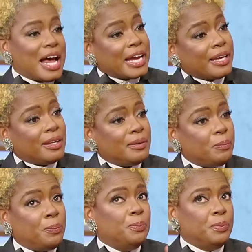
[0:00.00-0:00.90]
I could
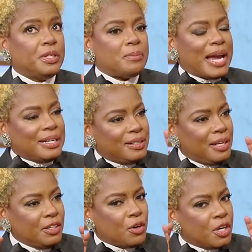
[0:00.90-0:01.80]
put my,
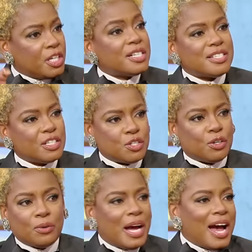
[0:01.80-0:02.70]
you know, hooks
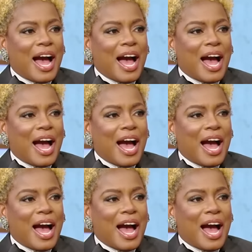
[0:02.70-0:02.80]
into. Yeah.